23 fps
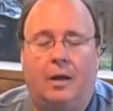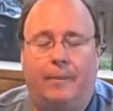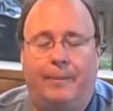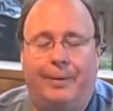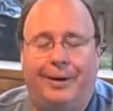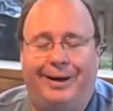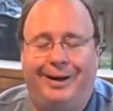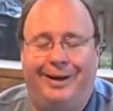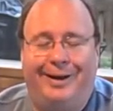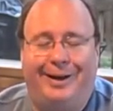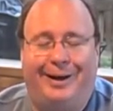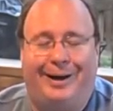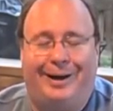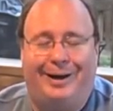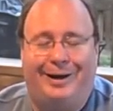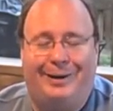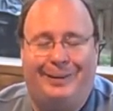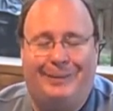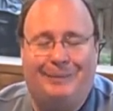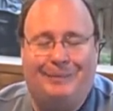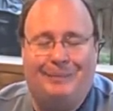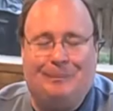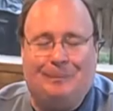but
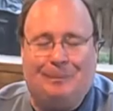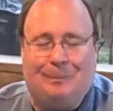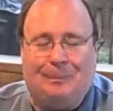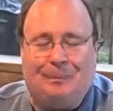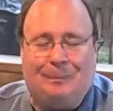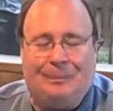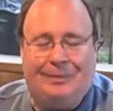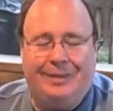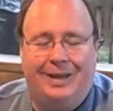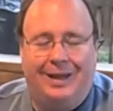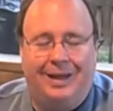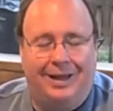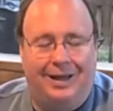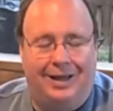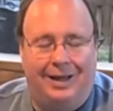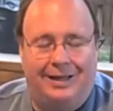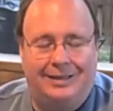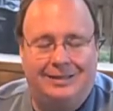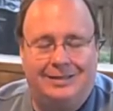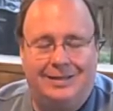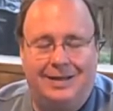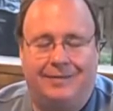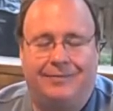um,
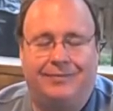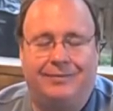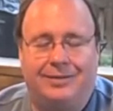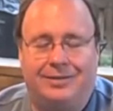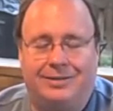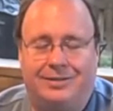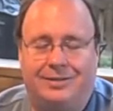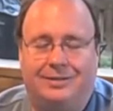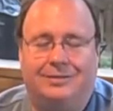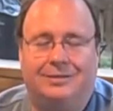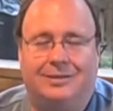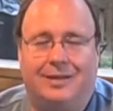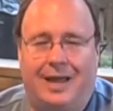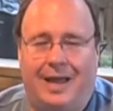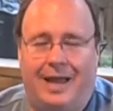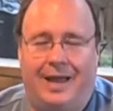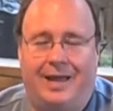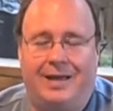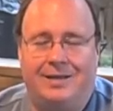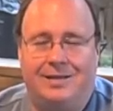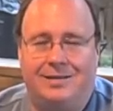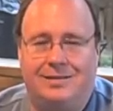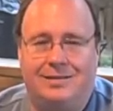it definitely still
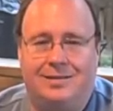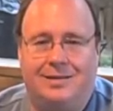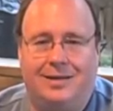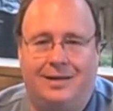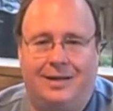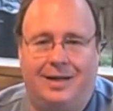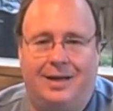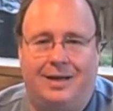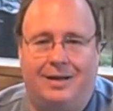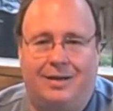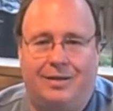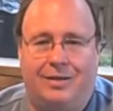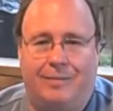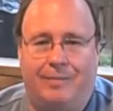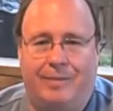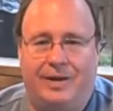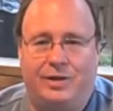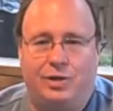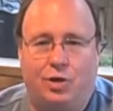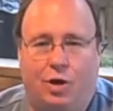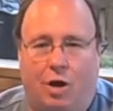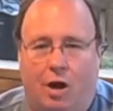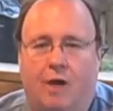has the uh, the
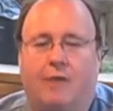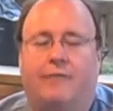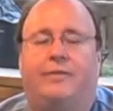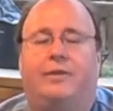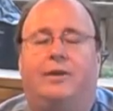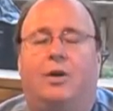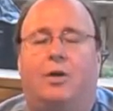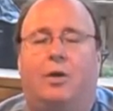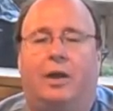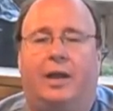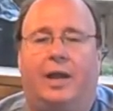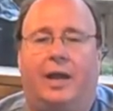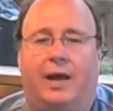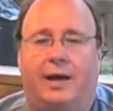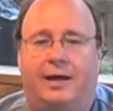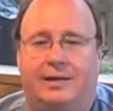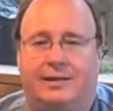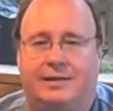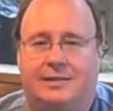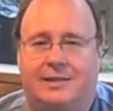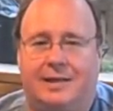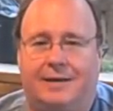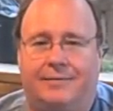major coffee going
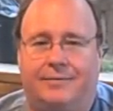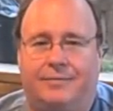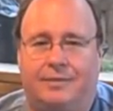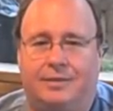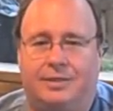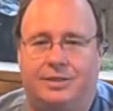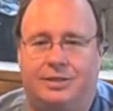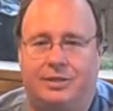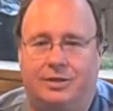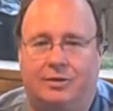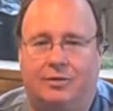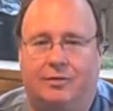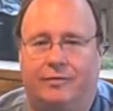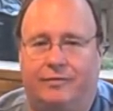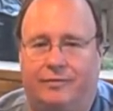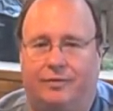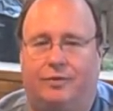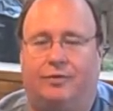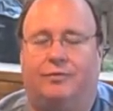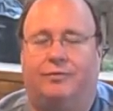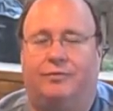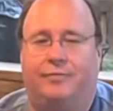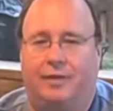on. It's definitely still
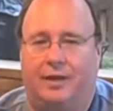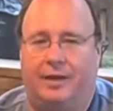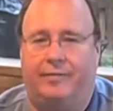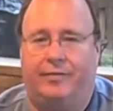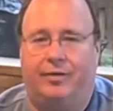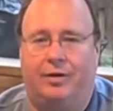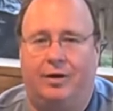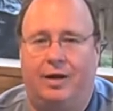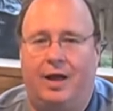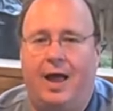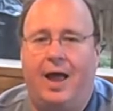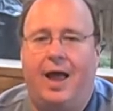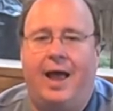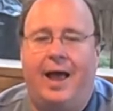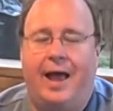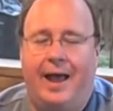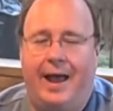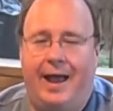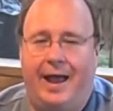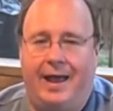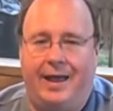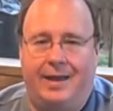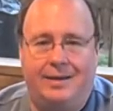full flavored
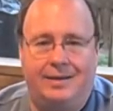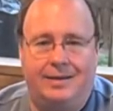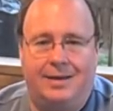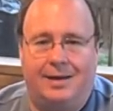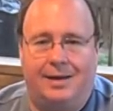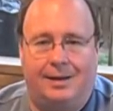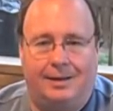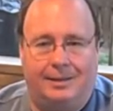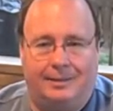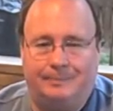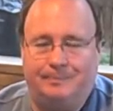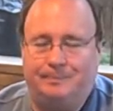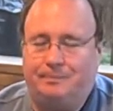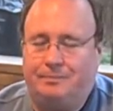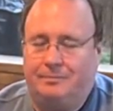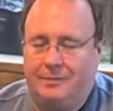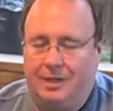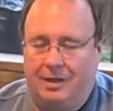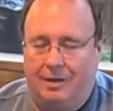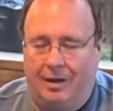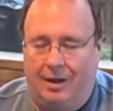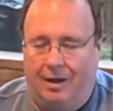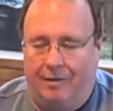and um,
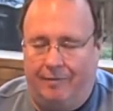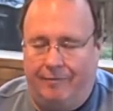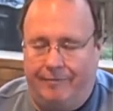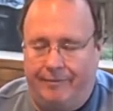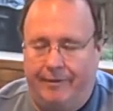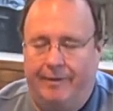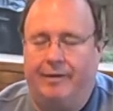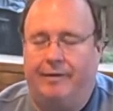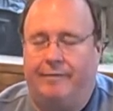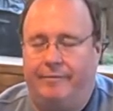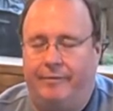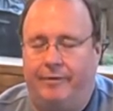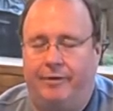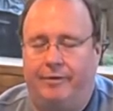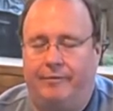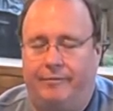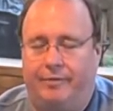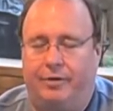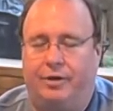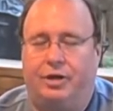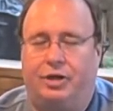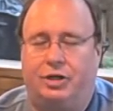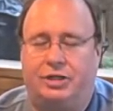a very very
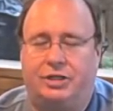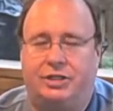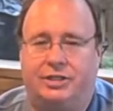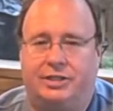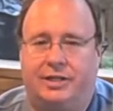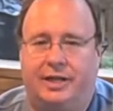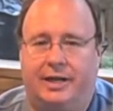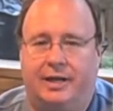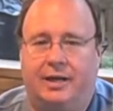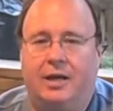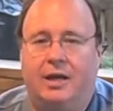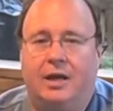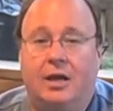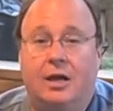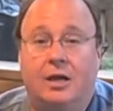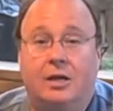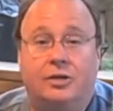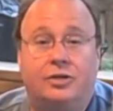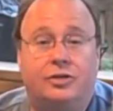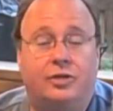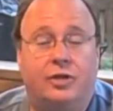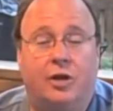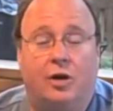very good stick.
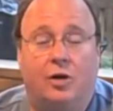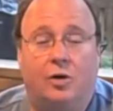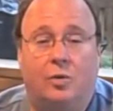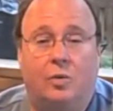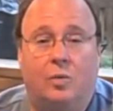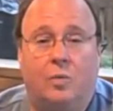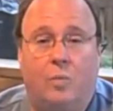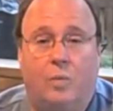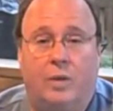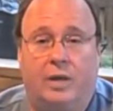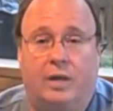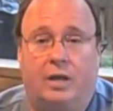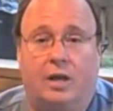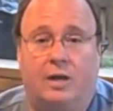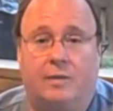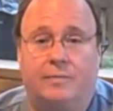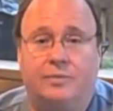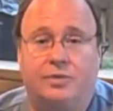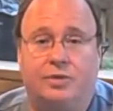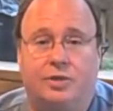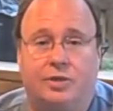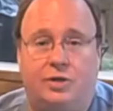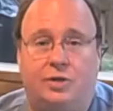So when it
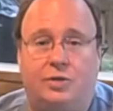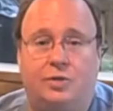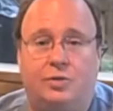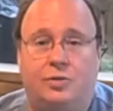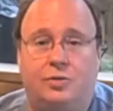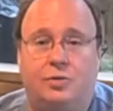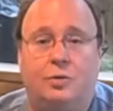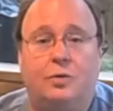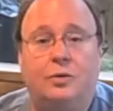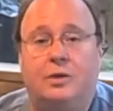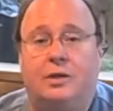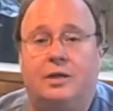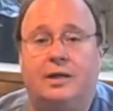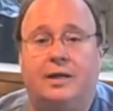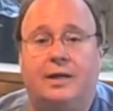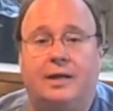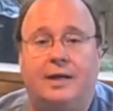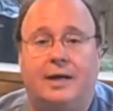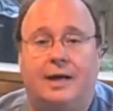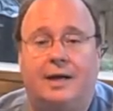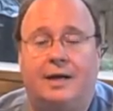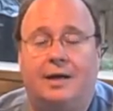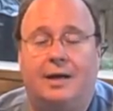comes to
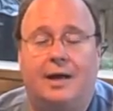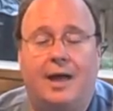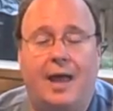the uh,